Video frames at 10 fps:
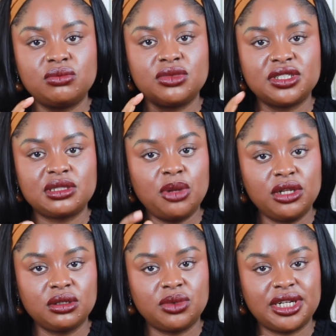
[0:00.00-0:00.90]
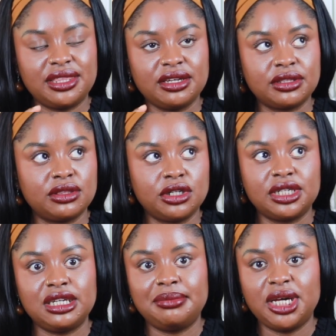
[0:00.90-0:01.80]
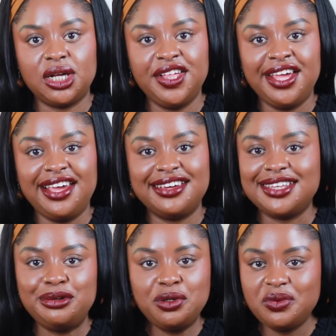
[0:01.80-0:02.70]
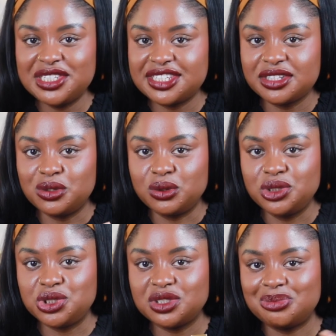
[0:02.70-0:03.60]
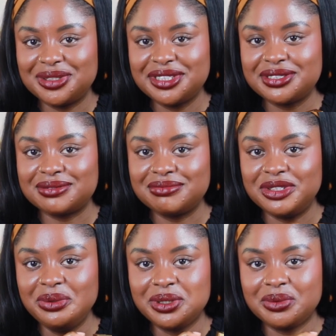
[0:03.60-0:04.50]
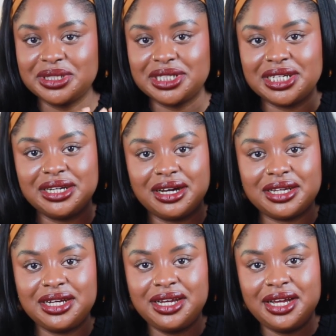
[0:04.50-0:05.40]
a smaller one, I think a thirty milliliters, and that one was in the gold juice, but this newer one that I got